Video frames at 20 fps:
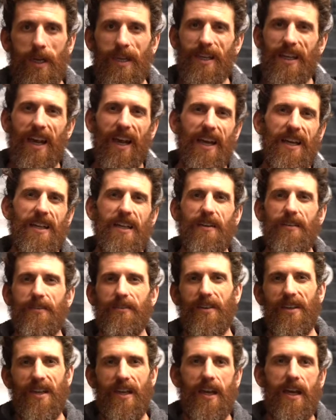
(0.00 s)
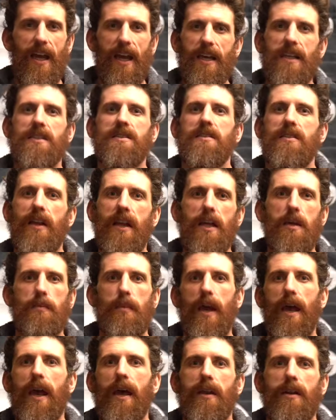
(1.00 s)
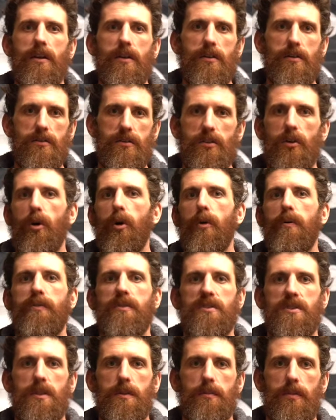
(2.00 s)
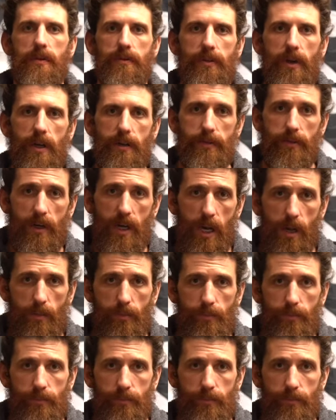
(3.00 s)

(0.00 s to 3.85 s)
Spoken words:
kind of in an X-like pattern to oversimplify for now.